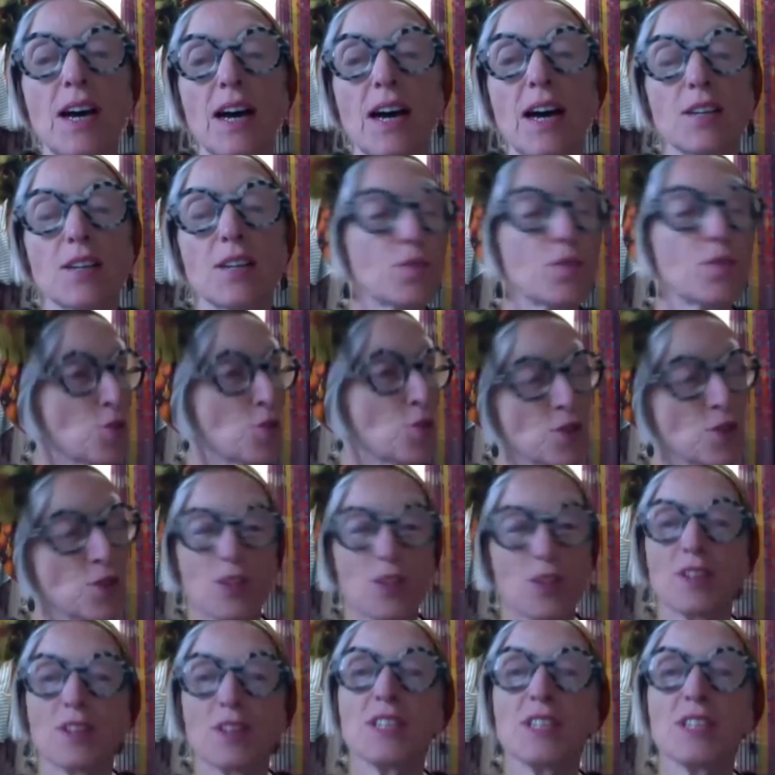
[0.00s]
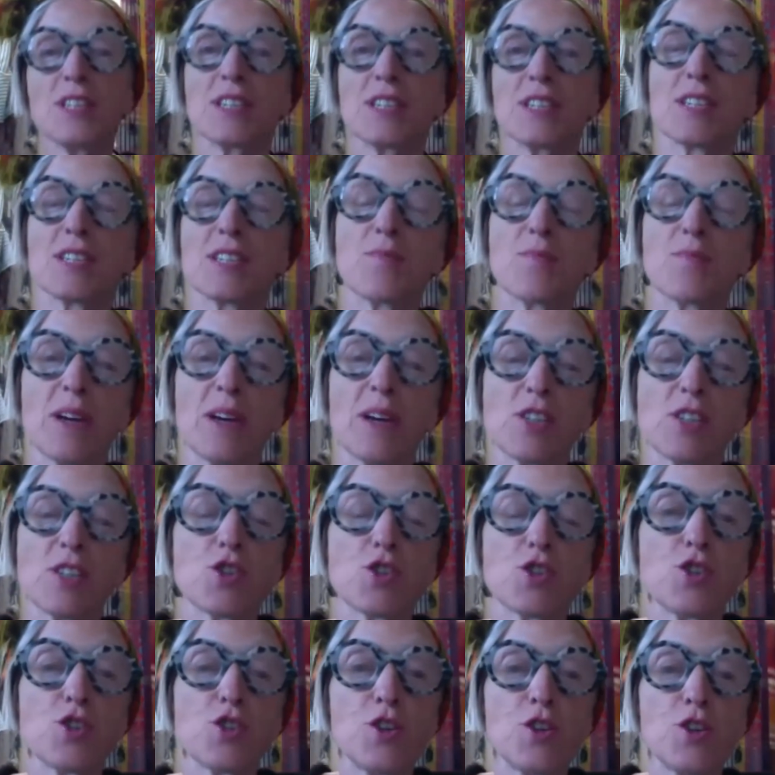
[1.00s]
And of course, this is my
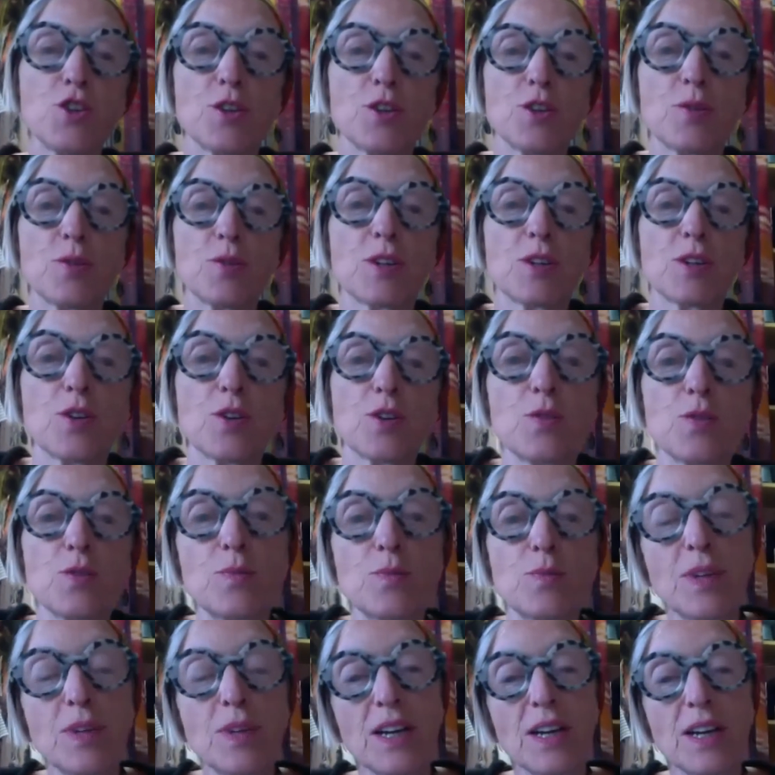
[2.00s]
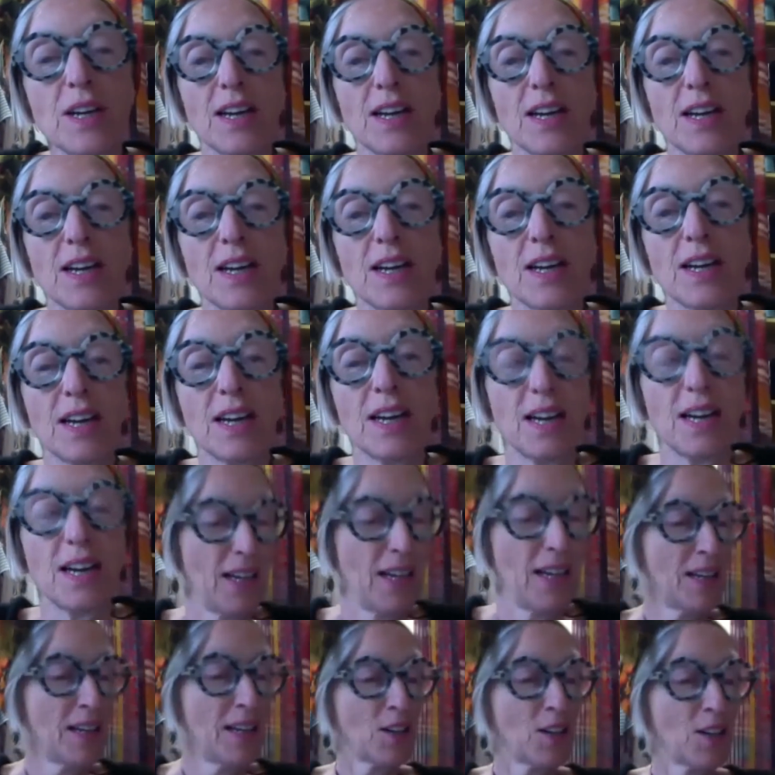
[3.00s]
studio at home
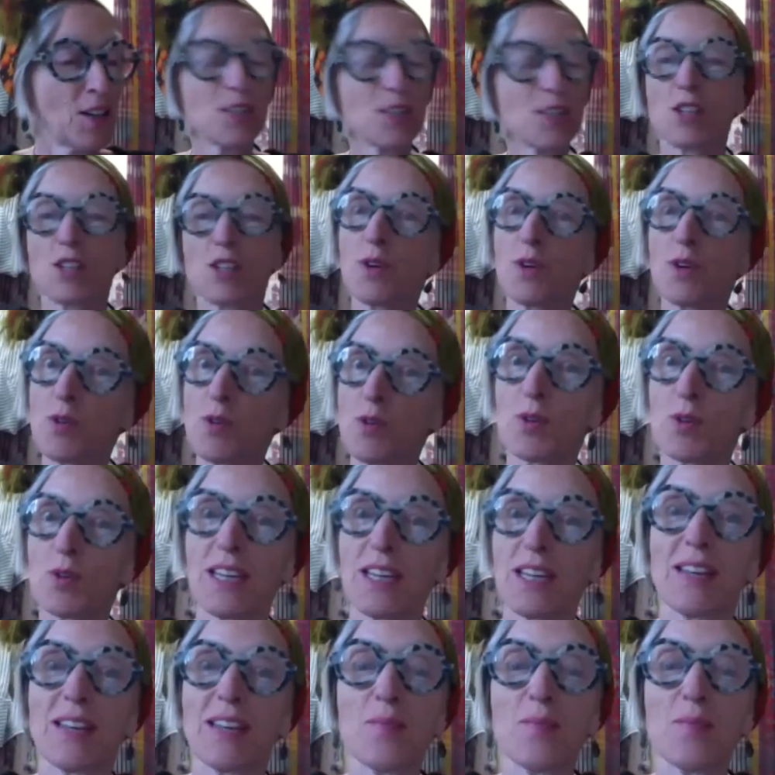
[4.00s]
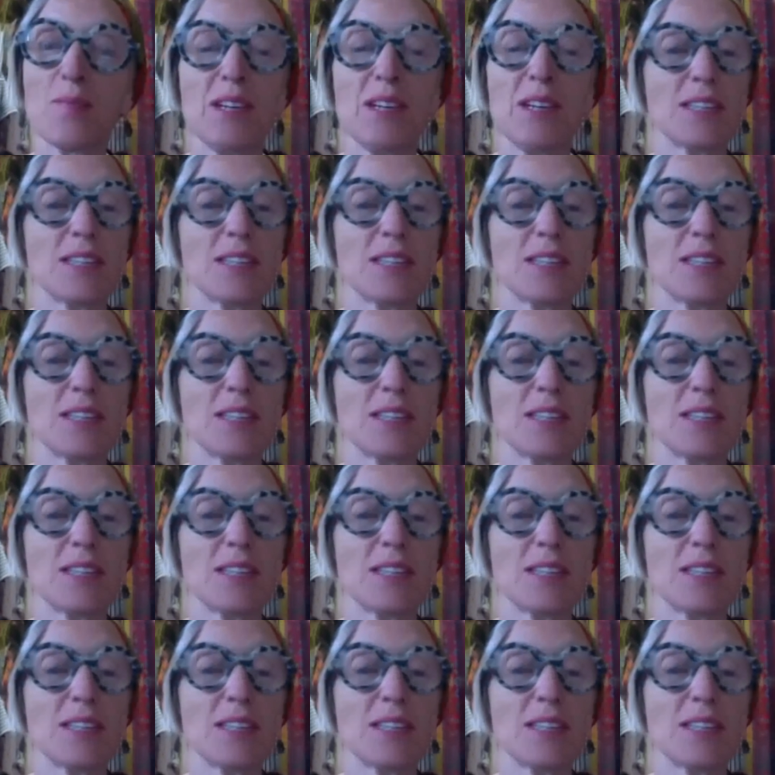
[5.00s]
because that's where we're working at the